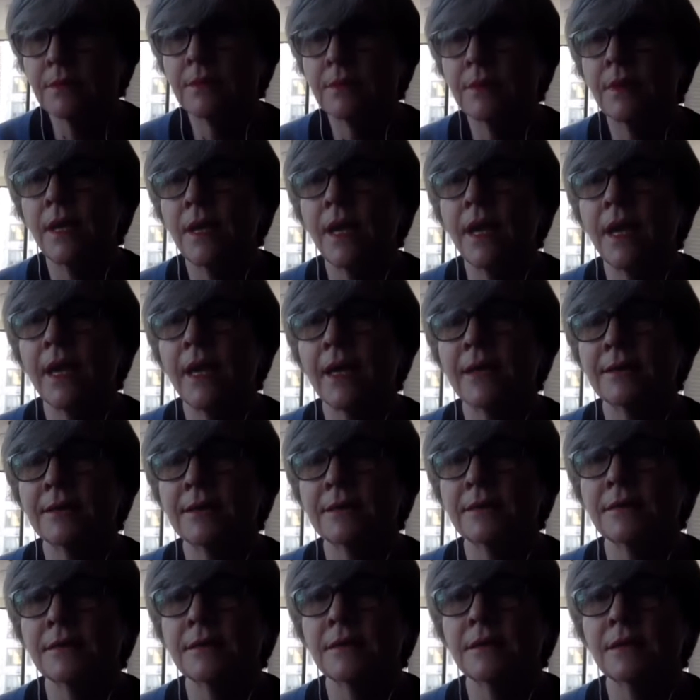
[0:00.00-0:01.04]
Yeah, and I don't mean
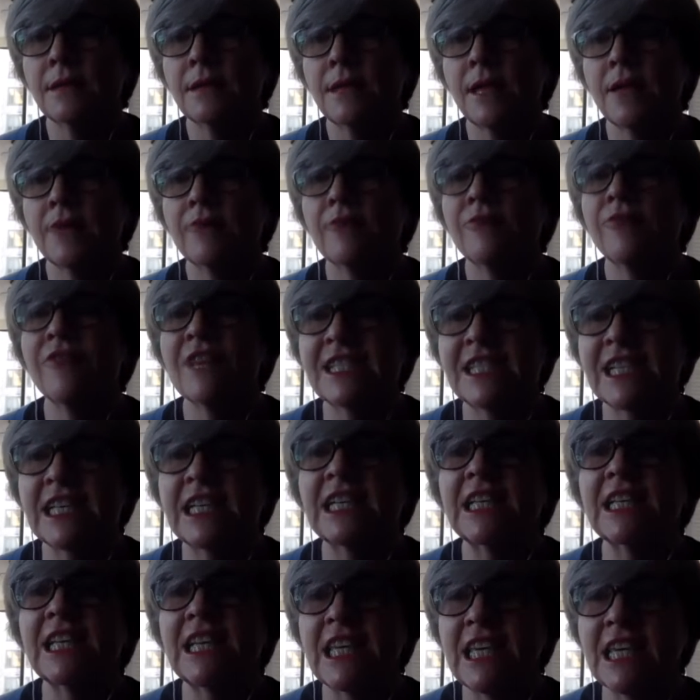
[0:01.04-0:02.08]
and, physical comfort.
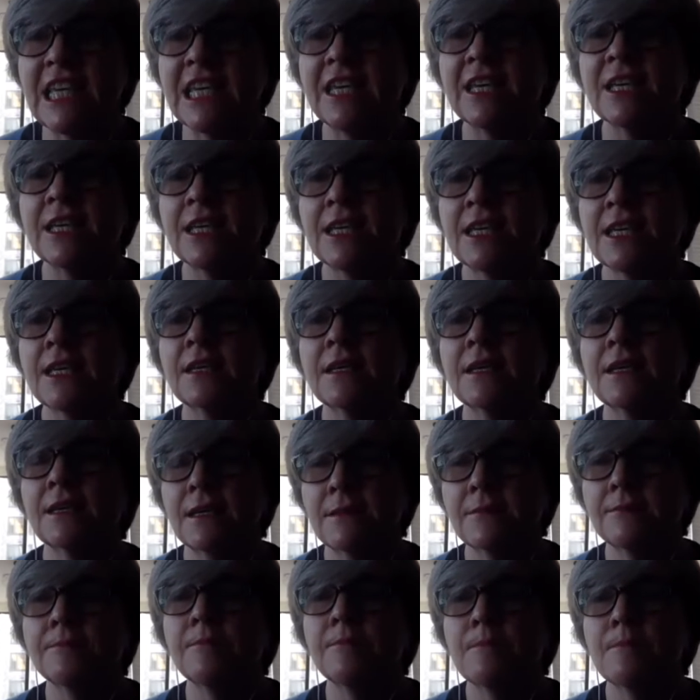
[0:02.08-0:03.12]
physically, I mean
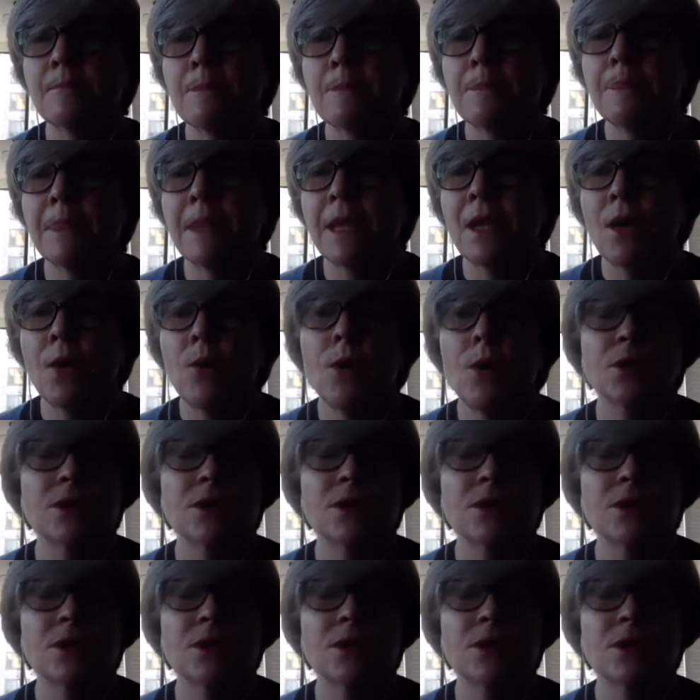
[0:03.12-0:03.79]
emotionally, and